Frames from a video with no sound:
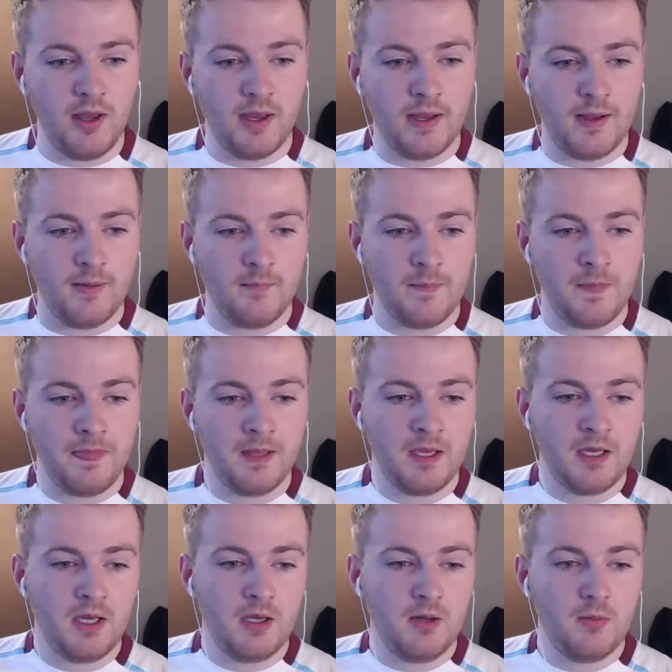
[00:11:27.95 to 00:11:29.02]

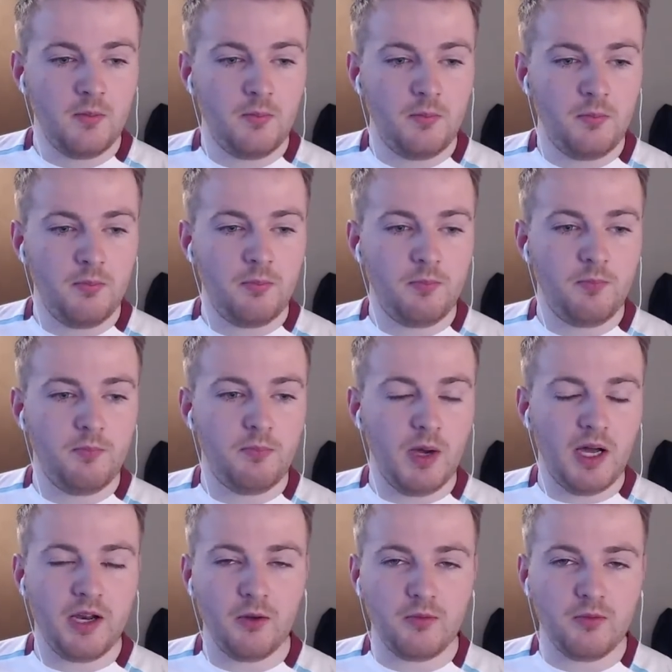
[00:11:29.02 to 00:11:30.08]

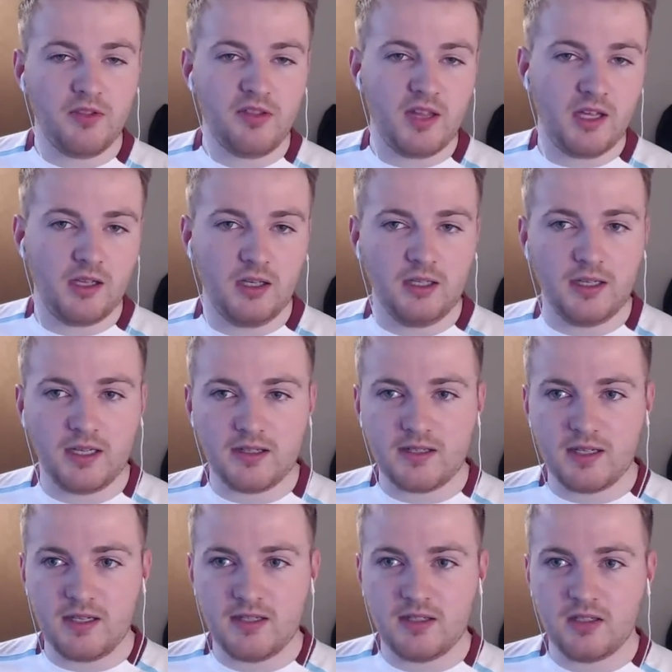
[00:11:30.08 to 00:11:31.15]
But I don't think
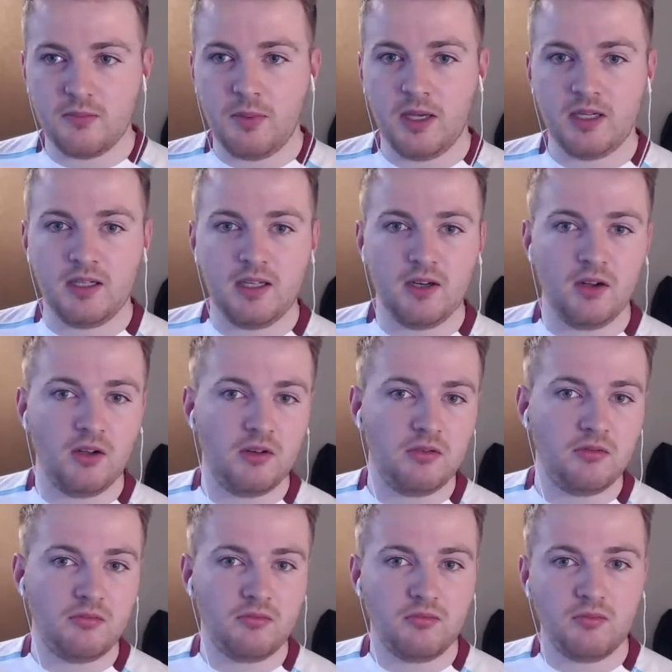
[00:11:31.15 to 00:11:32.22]
next season, depending
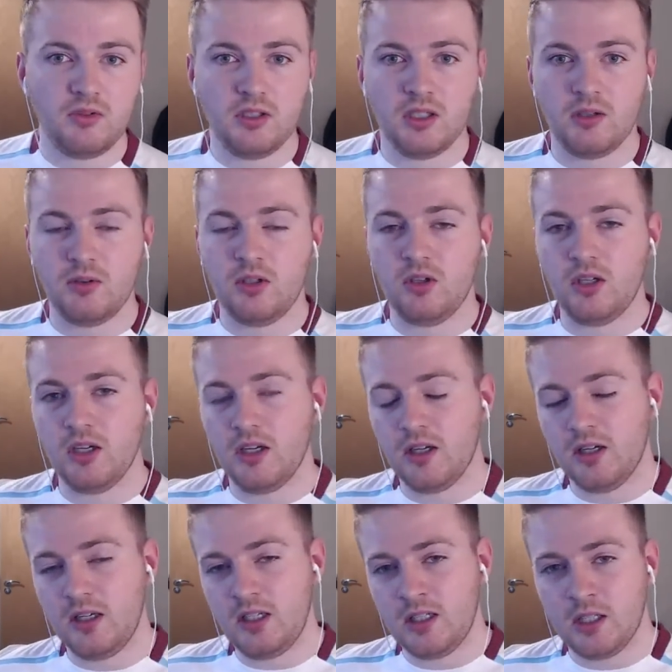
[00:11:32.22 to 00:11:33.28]
on,
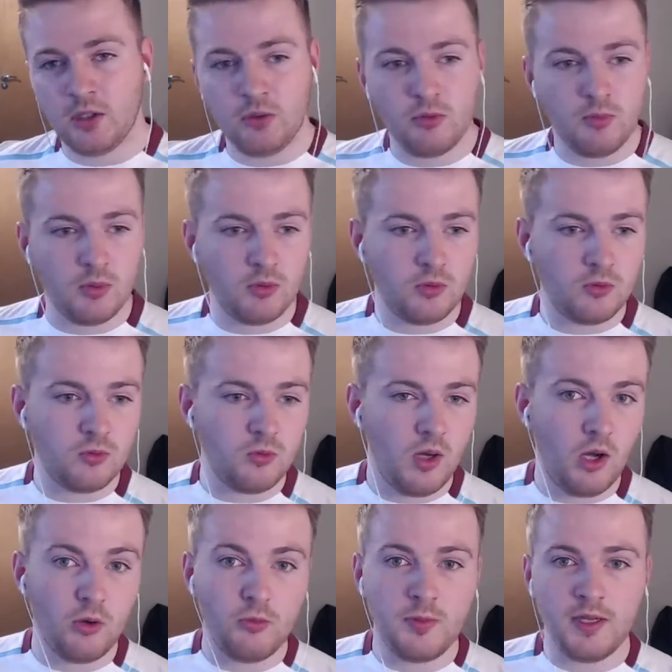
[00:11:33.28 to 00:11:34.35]
Kouyaté, Noble,
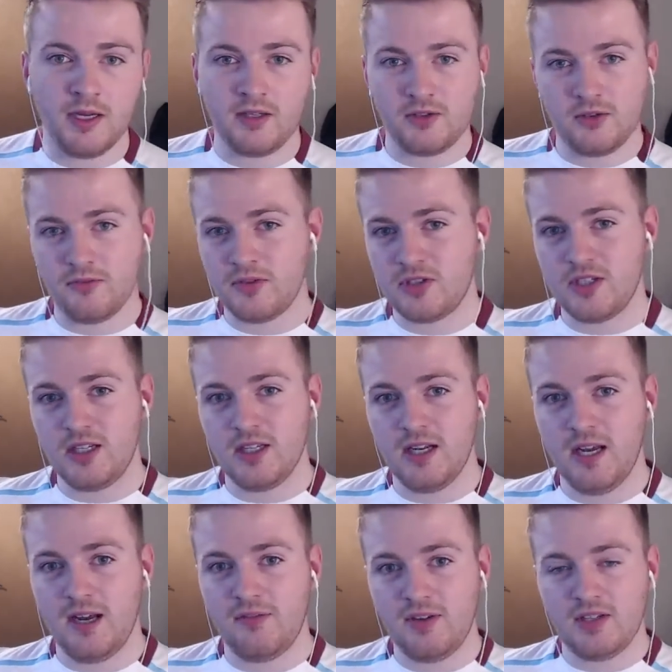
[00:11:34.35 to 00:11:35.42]
Obiang's obviously going to
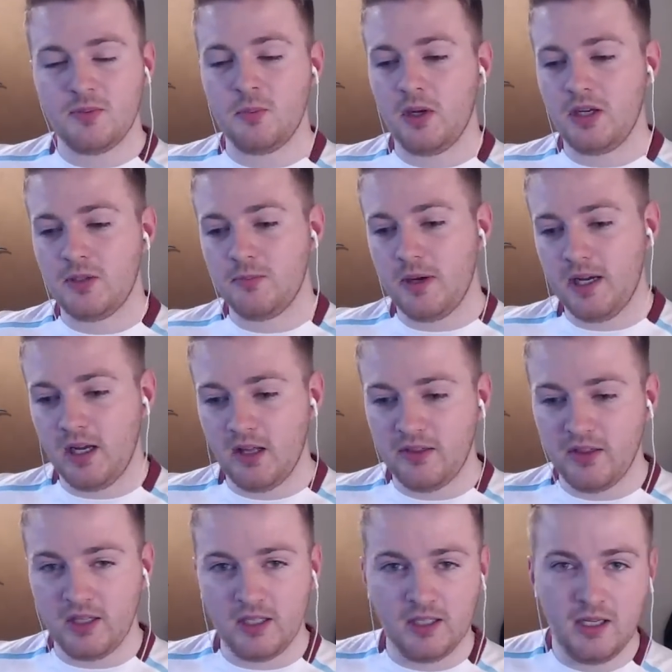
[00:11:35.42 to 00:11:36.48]
have his place back. I
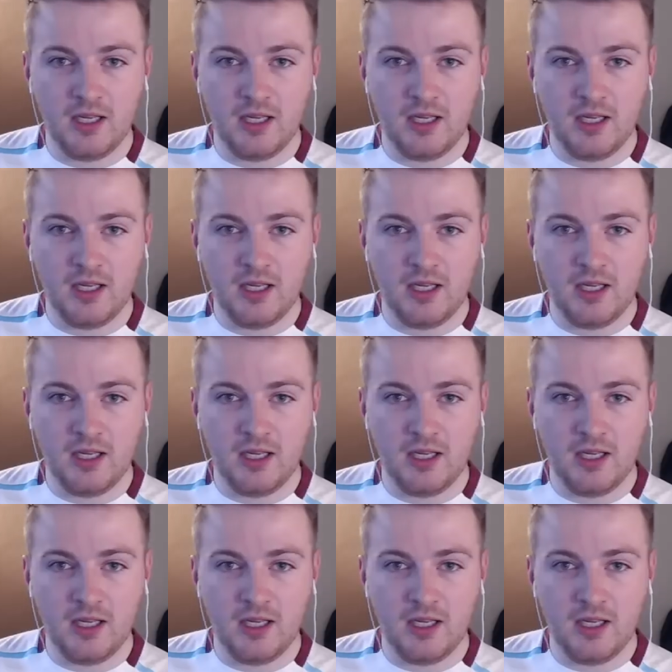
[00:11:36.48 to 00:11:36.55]
think,